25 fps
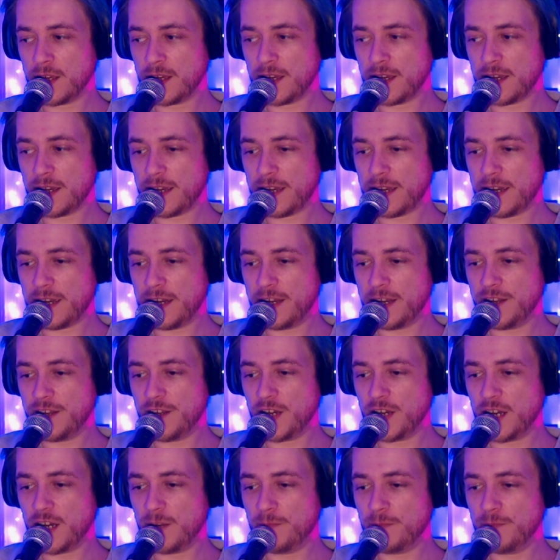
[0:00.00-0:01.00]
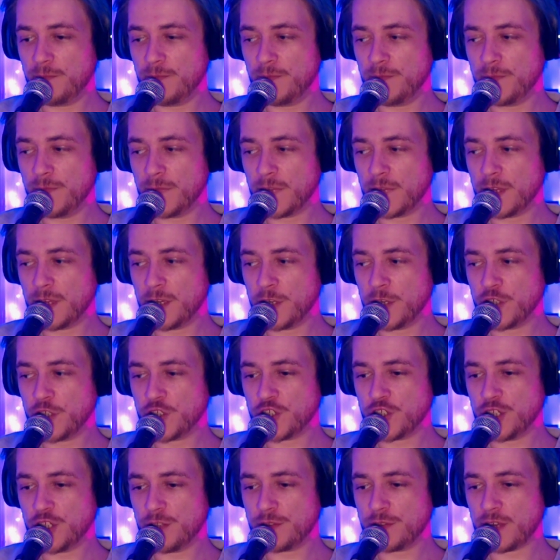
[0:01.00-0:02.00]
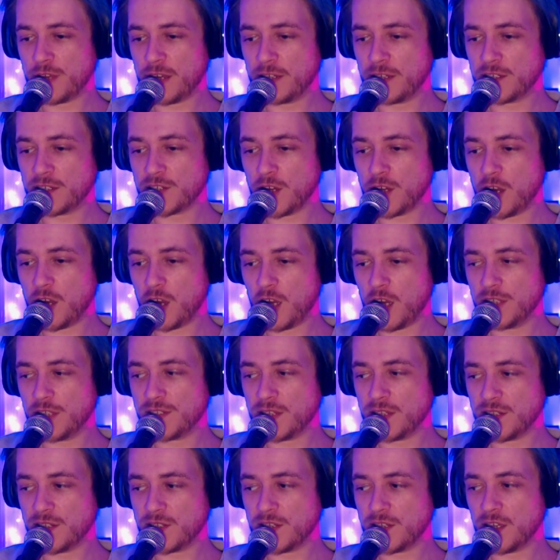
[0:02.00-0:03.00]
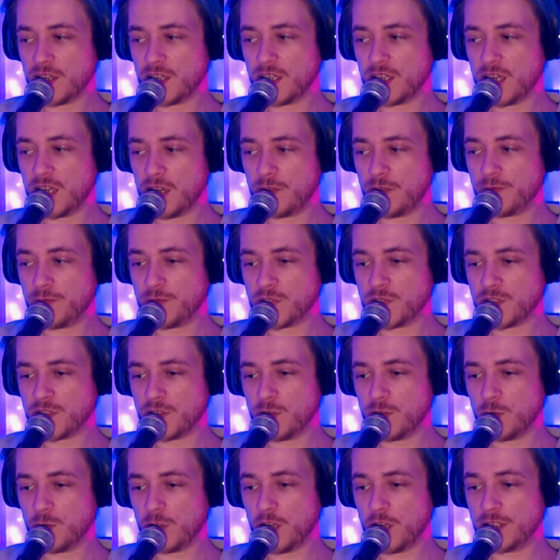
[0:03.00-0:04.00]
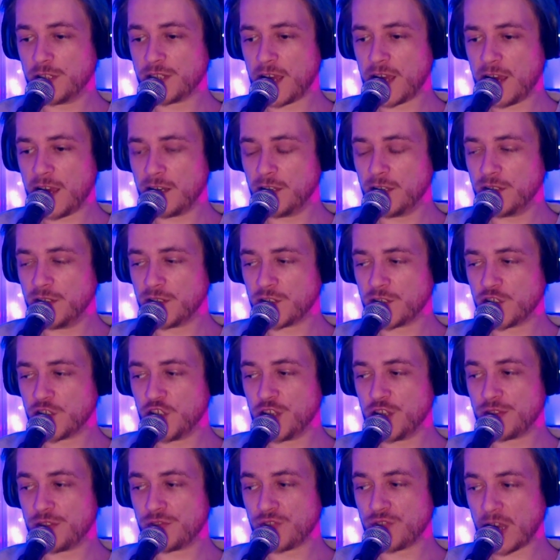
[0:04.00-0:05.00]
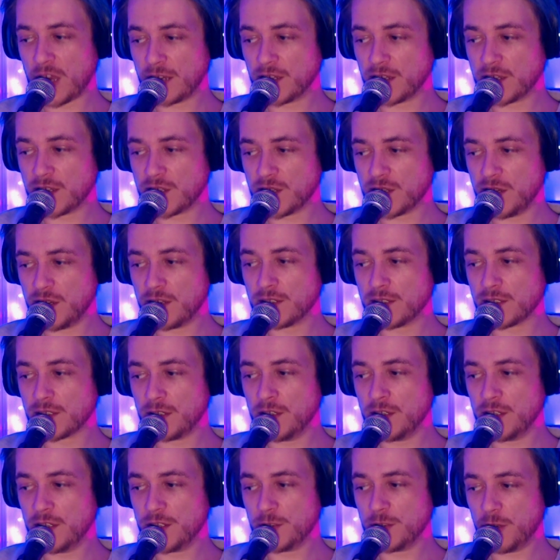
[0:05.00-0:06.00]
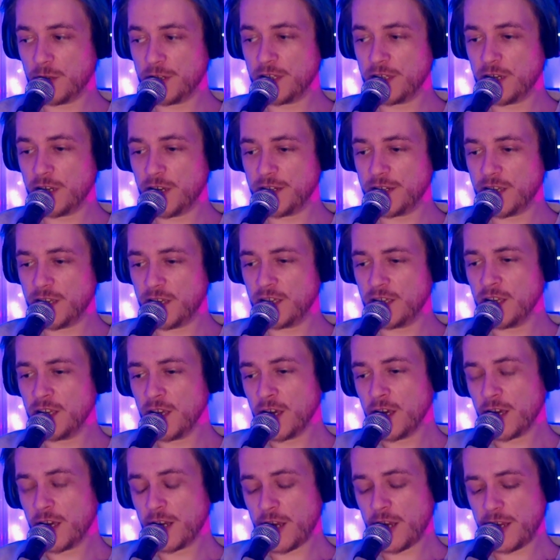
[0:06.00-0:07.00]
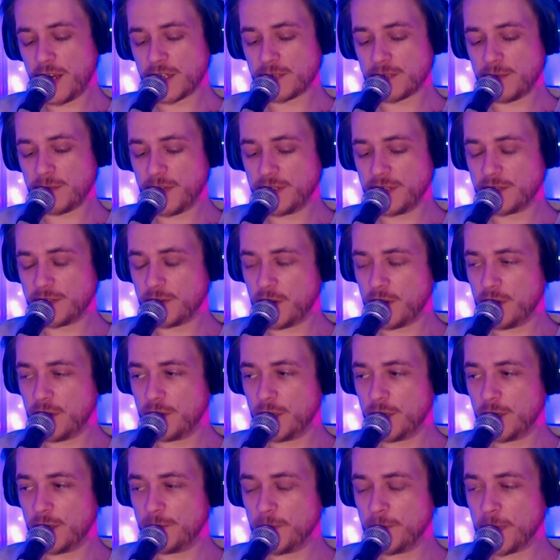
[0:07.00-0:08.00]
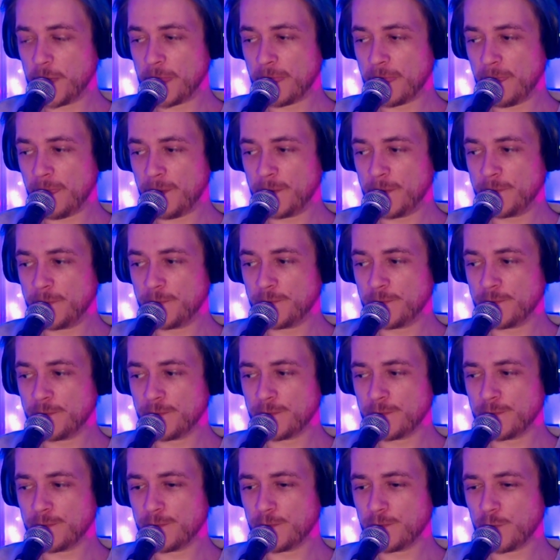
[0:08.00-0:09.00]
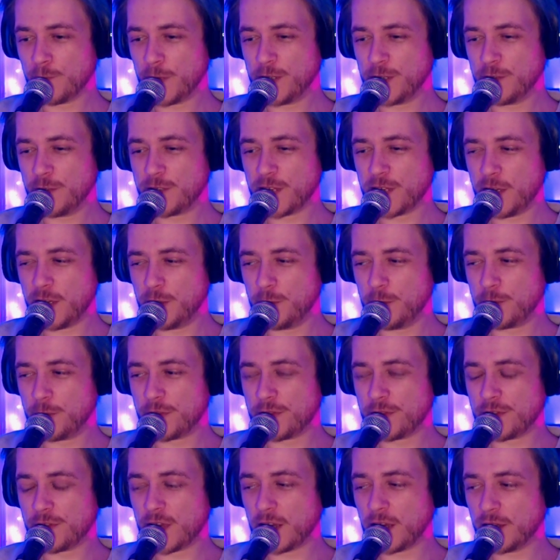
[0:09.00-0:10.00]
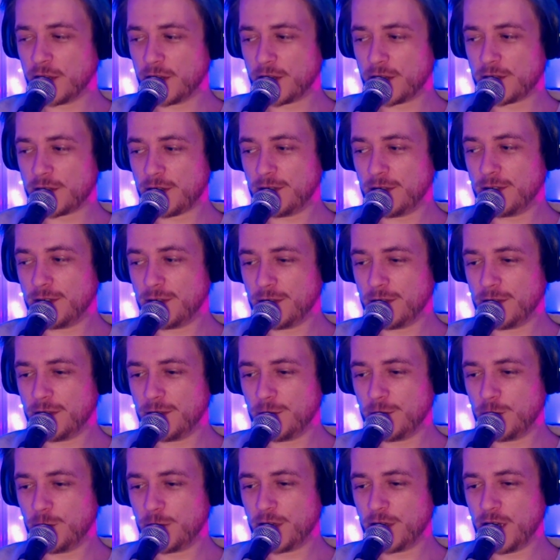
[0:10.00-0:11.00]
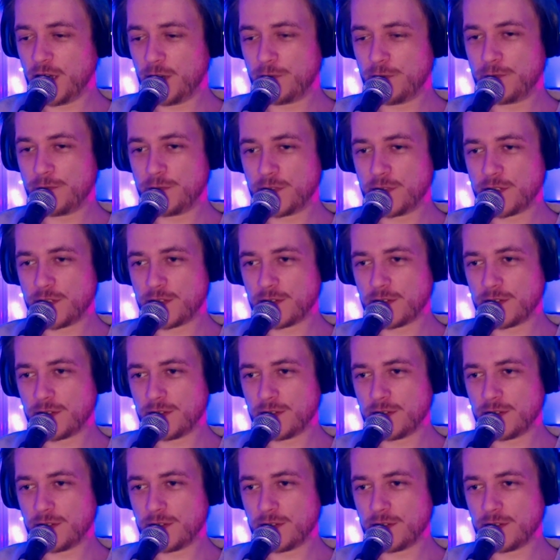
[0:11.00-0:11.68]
And she thanks her artistic gifts and all her talents. She thanks it to her DID. And I explained to her that when you say you thank your gifts